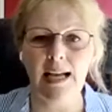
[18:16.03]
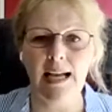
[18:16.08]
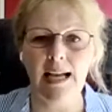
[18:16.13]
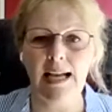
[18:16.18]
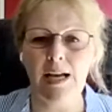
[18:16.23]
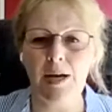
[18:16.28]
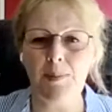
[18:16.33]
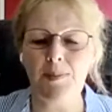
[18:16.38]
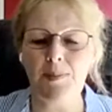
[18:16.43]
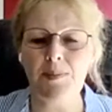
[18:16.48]

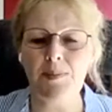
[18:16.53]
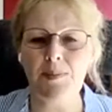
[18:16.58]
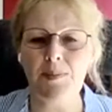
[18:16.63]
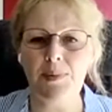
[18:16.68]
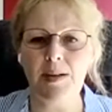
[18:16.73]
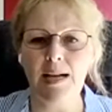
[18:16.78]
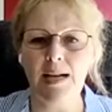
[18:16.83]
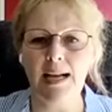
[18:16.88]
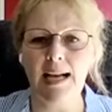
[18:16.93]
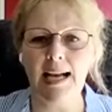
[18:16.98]
and
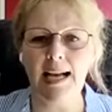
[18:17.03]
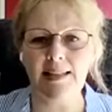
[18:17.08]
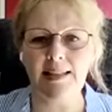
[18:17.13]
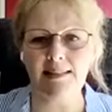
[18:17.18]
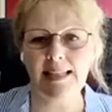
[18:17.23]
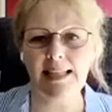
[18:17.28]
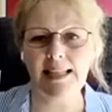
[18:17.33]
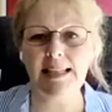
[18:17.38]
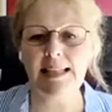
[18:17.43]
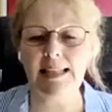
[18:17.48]
I
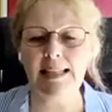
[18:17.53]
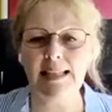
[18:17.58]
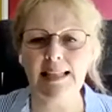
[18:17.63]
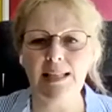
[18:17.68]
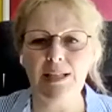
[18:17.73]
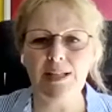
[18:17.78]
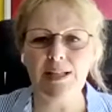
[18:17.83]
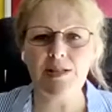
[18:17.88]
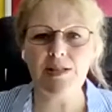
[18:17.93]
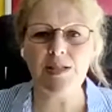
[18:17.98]
think
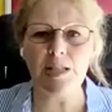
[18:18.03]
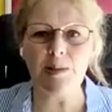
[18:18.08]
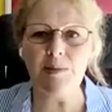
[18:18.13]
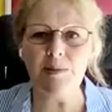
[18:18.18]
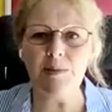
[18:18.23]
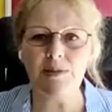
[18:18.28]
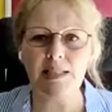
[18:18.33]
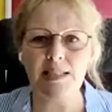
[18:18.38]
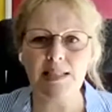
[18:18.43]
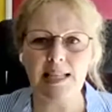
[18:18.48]
some
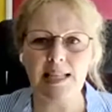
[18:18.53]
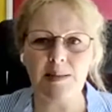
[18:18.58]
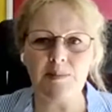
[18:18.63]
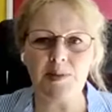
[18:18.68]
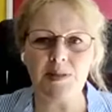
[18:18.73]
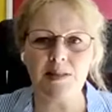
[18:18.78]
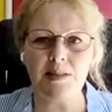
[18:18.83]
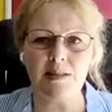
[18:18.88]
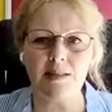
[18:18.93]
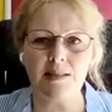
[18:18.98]
of the
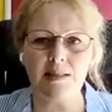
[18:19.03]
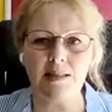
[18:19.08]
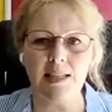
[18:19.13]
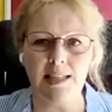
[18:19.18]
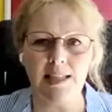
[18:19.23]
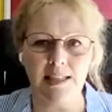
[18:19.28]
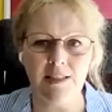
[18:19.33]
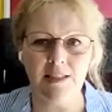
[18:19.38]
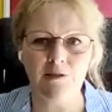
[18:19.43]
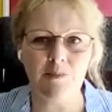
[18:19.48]
tips
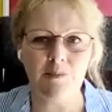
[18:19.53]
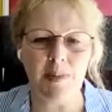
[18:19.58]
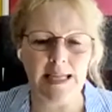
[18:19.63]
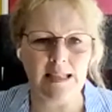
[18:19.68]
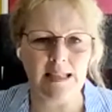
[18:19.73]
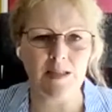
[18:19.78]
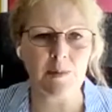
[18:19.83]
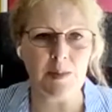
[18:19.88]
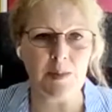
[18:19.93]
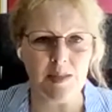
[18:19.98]
that I've
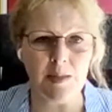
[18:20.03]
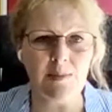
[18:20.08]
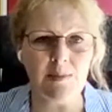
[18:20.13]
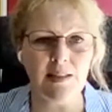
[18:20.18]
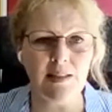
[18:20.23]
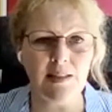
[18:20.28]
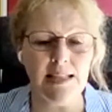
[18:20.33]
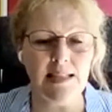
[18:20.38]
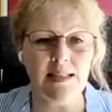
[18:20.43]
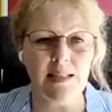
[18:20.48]
picked up, or some of
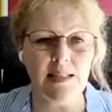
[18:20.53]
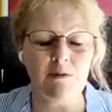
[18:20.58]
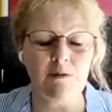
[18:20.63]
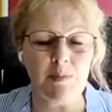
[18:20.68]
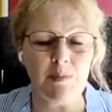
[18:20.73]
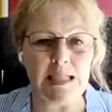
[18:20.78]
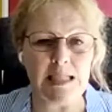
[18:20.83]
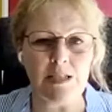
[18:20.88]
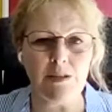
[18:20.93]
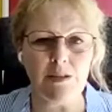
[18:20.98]
the things I've
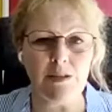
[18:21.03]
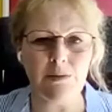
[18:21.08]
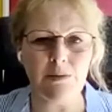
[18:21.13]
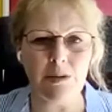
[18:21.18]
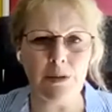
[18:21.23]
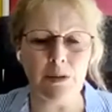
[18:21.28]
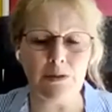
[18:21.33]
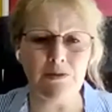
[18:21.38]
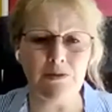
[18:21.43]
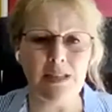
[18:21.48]
picked up
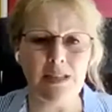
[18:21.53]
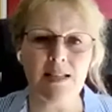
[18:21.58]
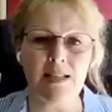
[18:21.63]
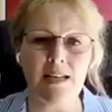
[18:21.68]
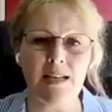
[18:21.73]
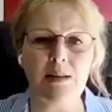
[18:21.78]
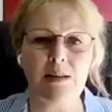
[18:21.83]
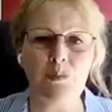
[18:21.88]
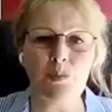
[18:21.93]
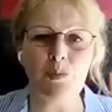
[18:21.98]
over the
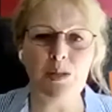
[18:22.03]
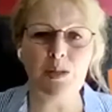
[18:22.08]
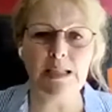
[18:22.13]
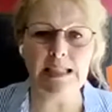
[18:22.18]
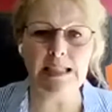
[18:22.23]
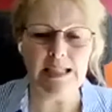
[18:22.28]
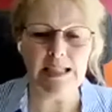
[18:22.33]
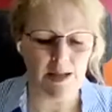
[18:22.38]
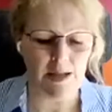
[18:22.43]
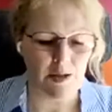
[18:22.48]
time, were
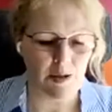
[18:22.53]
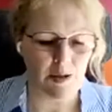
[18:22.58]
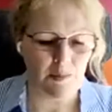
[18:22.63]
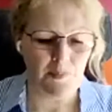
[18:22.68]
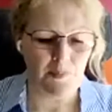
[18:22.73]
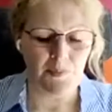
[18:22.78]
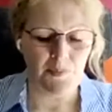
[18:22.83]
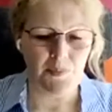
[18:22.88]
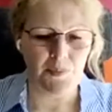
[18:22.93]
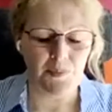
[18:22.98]

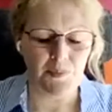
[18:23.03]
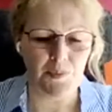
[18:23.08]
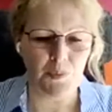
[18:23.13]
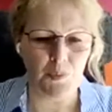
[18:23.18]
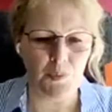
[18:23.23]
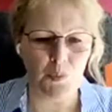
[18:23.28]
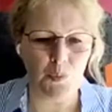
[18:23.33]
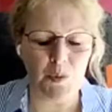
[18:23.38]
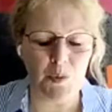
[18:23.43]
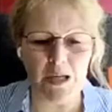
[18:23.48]

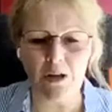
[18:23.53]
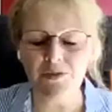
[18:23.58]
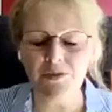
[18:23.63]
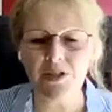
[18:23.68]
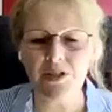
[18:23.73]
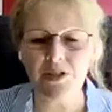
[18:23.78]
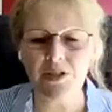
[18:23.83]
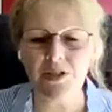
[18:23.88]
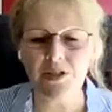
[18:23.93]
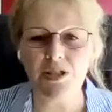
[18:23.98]
we
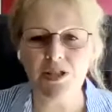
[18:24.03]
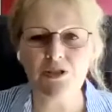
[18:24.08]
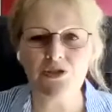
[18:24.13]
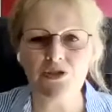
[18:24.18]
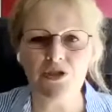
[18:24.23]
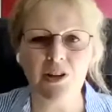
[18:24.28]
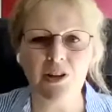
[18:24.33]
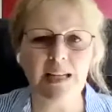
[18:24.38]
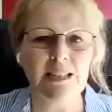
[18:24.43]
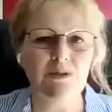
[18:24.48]
often try
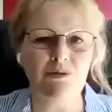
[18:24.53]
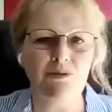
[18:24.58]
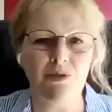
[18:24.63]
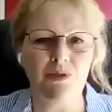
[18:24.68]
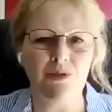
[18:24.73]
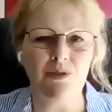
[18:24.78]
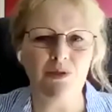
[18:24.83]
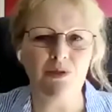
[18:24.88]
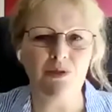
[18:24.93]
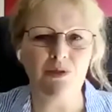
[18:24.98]
and write